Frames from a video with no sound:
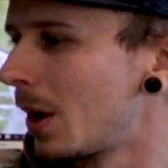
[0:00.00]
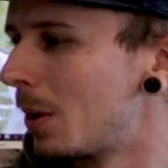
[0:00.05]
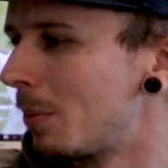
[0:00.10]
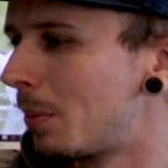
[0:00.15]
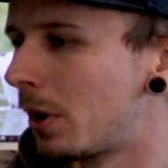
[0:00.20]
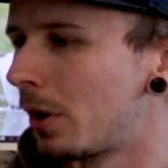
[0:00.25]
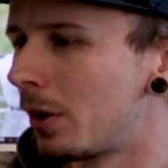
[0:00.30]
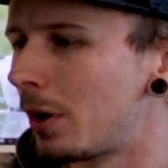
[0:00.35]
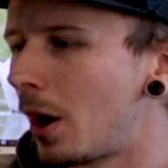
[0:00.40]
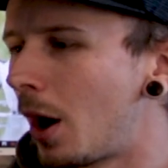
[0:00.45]

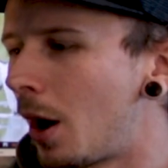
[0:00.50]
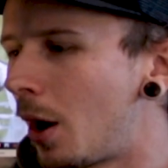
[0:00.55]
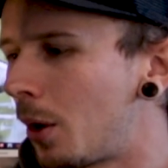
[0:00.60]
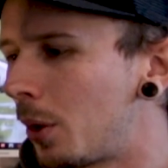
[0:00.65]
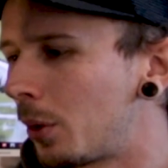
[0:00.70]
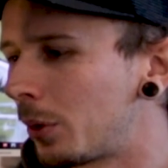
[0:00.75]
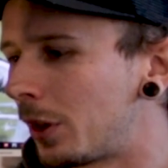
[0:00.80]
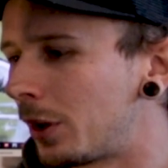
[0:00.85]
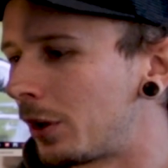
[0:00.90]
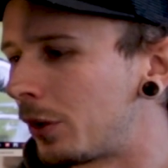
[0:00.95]
But on the
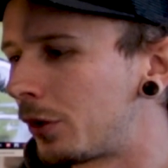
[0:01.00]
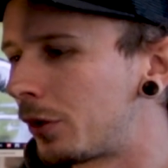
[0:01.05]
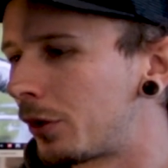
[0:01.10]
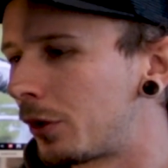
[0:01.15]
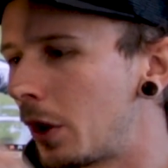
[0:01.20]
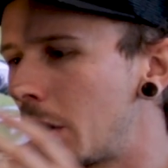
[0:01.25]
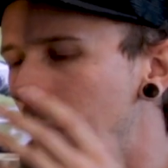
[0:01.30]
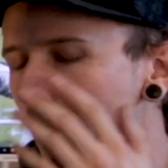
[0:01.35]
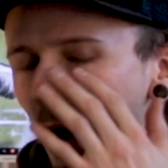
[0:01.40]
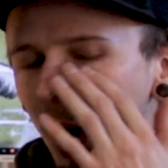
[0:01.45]
whole,
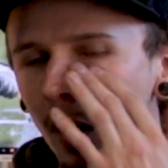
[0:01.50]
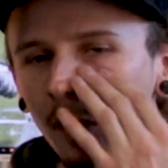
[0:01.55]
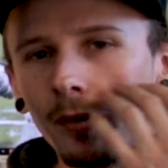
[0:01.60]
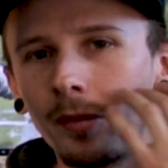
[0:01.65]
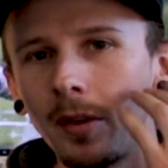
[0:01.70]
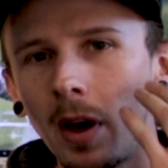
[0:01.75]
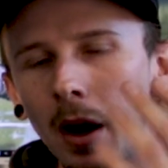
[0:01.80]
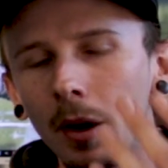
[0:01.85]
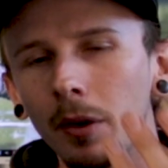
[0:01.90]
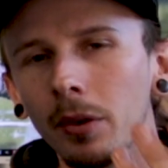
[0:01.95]
this I
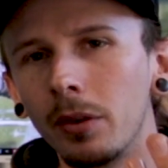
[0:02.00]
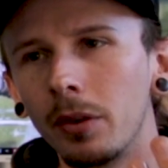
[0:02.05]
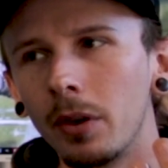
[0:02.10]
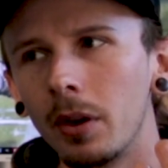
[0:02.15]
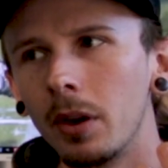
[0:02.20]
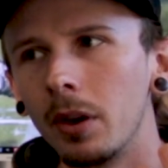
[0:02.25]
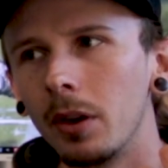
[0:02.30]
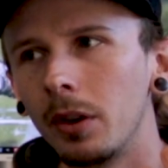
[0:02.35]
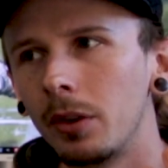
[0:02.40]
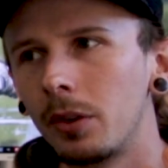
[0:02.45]
found
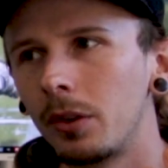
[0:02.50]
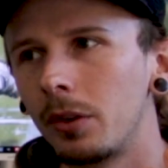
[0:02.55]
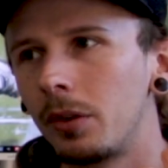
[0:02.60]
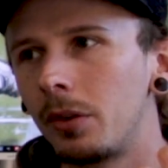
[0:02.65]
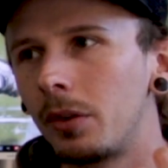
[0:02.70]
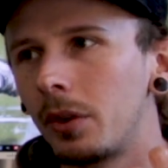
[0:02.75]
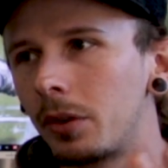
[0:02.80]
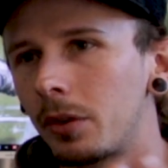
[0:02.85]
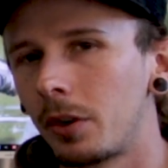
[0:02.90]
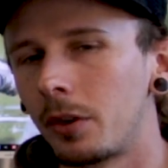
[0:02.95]
at
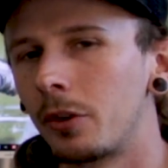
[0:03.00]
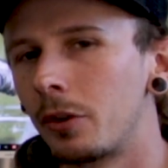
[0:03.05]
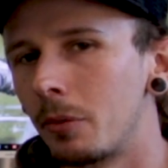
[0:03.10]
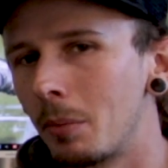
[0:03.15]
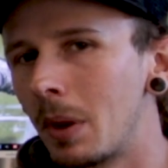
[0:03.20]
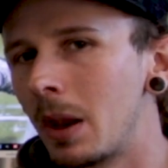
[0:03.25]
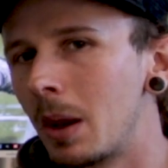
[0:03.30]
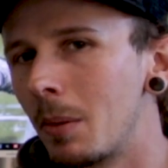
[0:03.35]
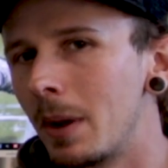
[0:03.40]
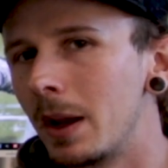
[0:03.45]

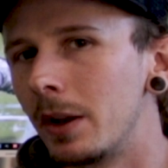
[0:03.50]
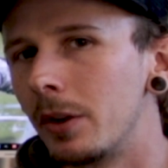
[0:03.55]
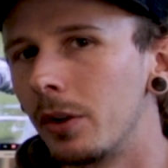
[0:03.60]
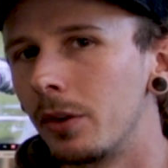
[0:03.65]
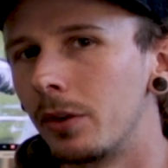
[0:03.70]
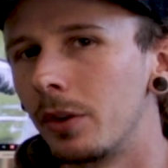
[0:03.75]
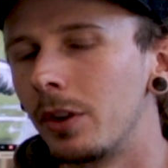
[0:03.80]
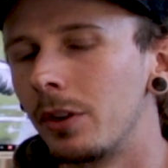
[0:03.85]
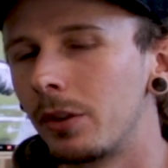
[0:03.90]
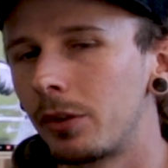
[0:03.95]

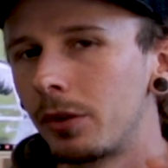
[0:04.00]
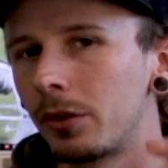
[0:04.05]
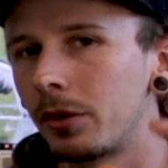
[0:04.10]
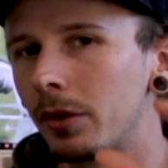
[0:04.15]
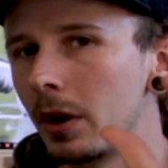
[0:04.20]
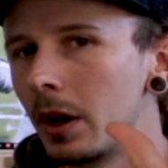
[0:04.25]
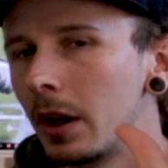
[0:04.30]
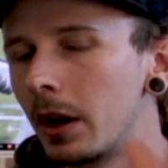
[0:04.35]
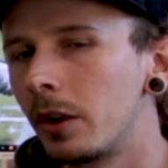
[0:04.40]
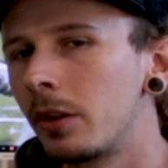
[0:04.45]
600mm,
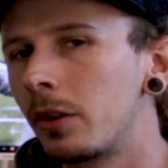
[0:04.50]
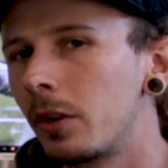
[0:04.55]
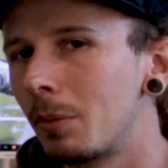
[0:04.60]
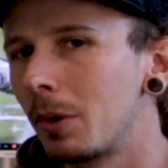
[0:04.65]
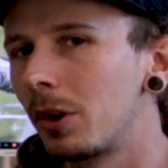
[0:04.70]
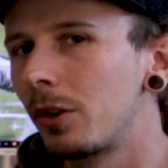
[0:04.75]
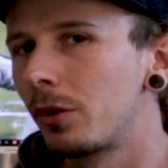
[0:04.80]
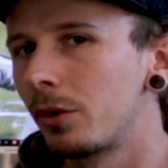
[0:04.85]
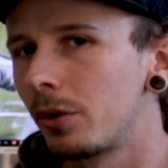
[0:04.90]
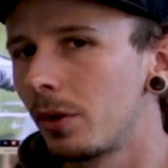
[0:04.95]
it is a
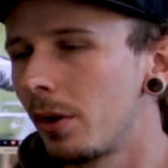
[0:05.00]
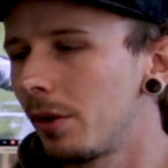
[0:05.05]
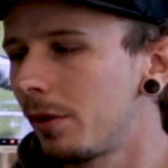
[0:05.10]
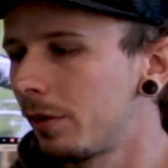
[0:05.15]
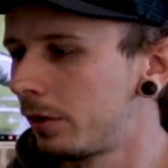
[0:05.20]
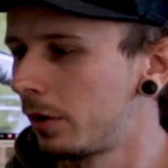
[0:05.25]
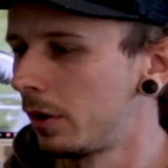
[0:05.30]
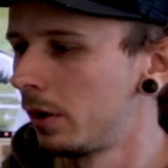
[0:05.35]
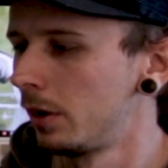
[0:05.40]
bit soft.